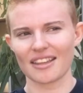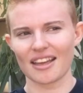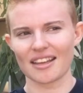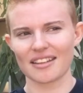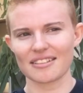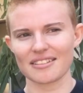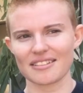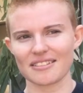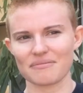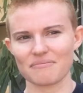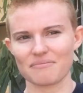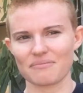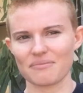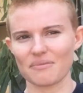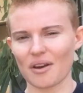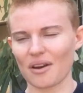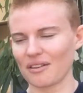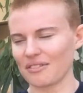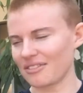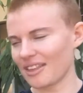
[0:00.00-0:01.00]

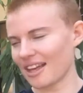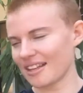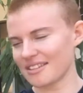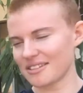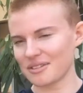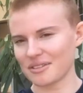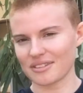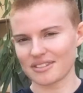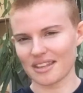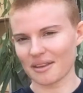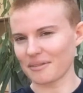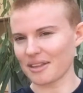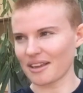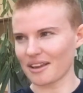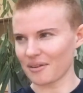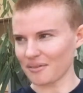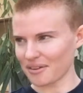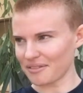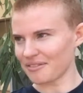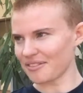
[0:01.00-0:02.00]
that's something
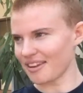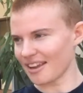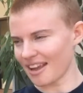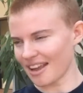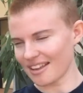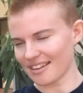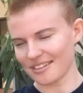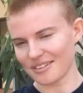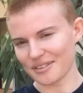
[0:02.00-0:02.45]
I won't forget.